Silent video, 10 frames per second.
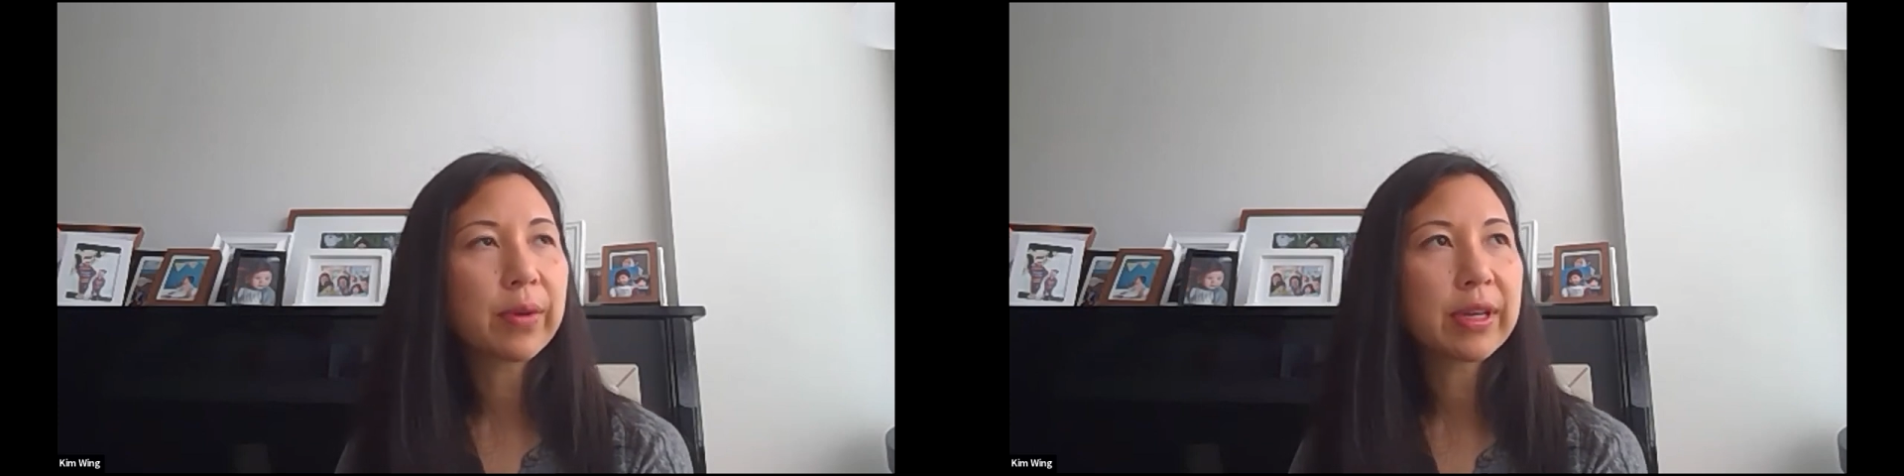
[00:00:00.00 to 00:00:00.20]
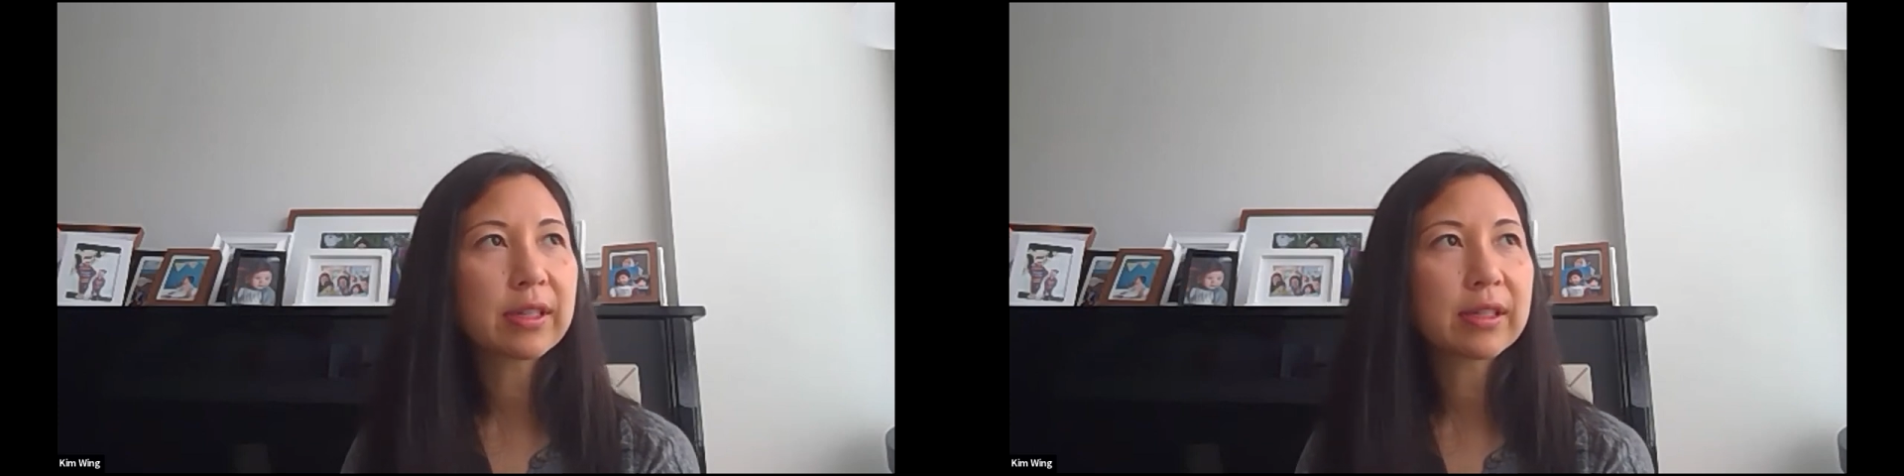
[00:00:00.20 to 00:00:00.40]

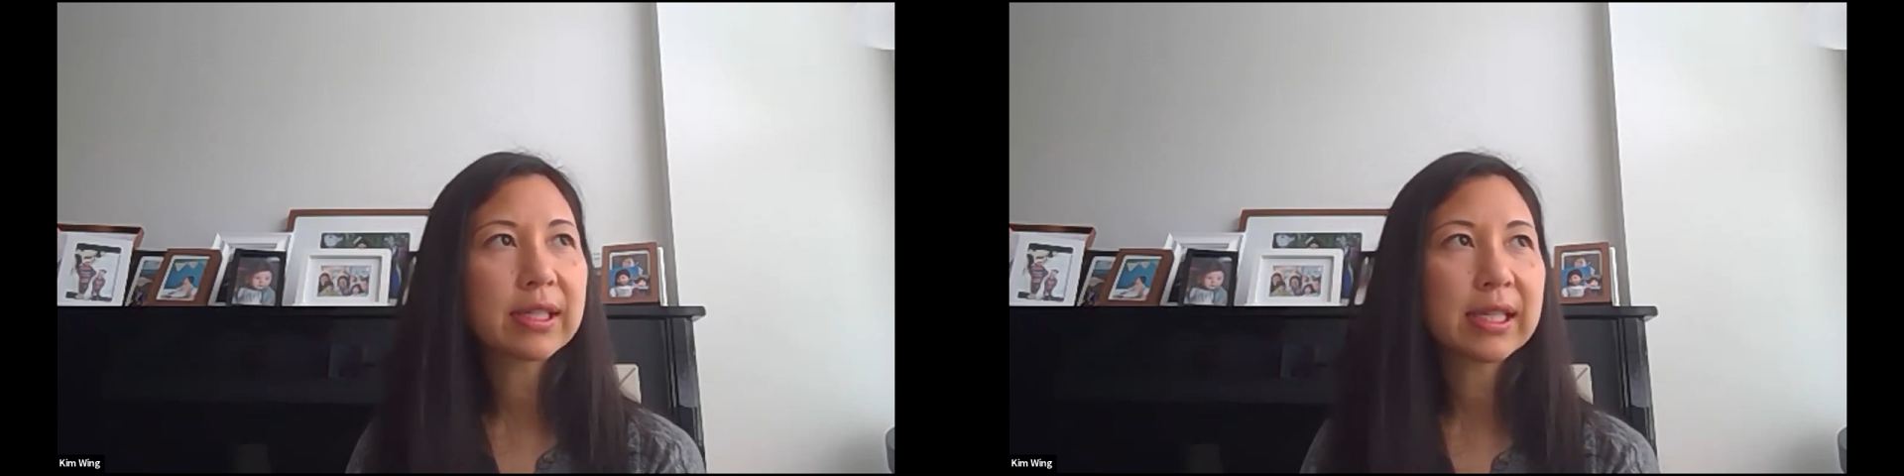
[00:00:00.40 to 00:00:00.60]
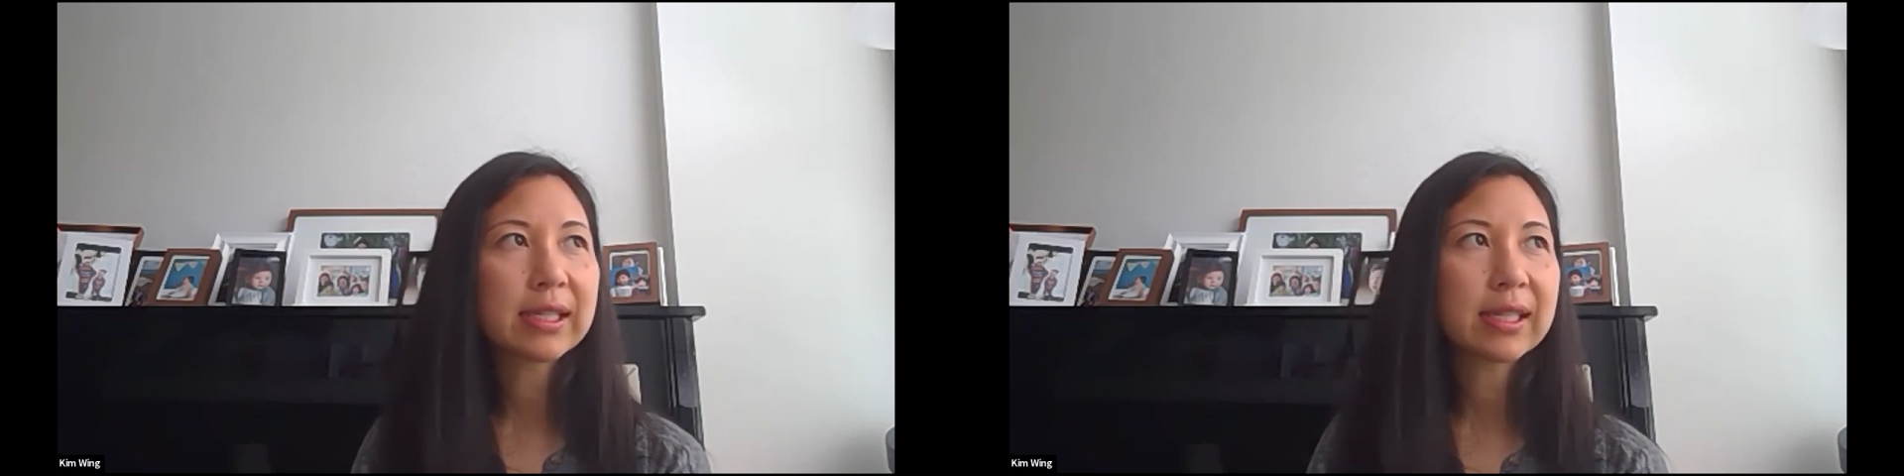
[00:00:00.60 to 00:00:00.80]
winter
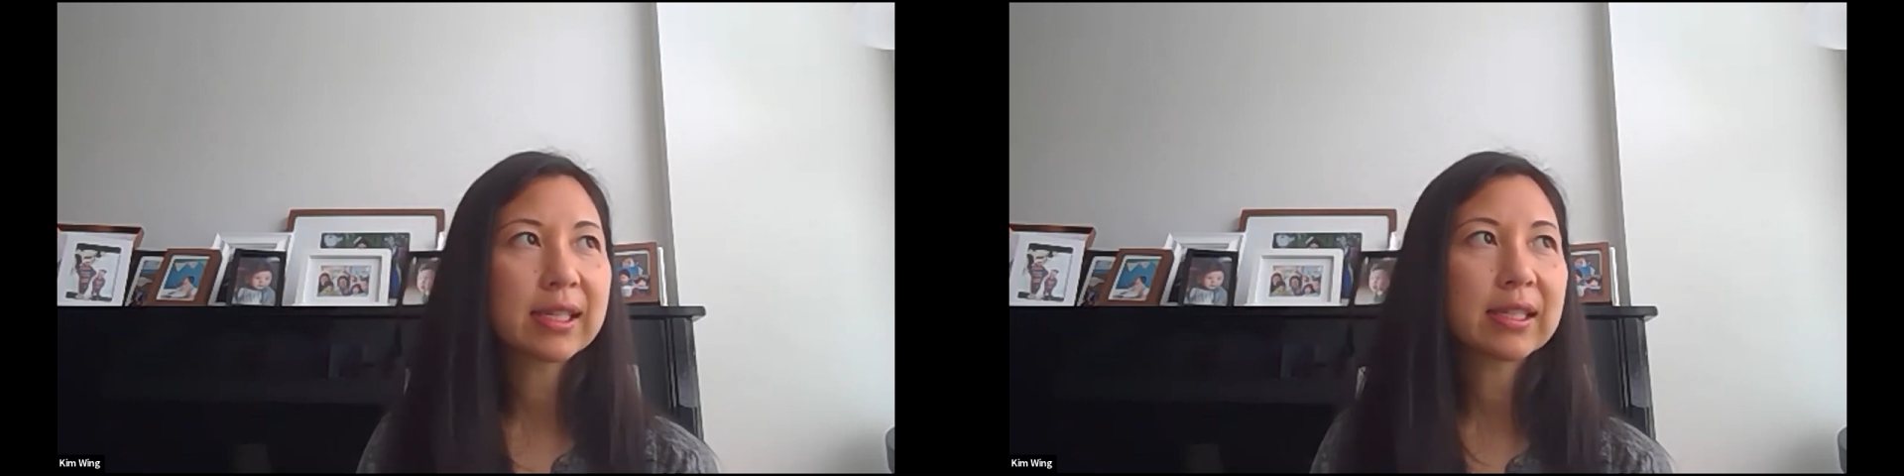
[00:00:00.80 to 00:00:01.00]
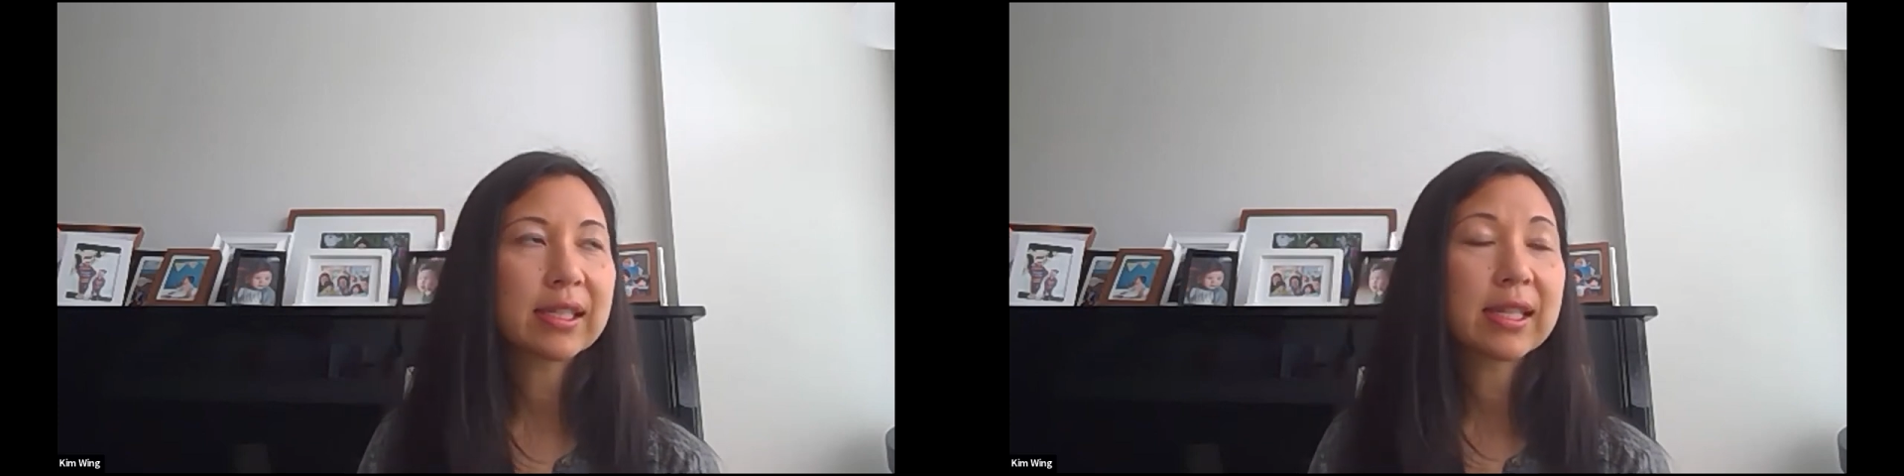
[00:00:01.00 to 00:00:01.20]
seasons,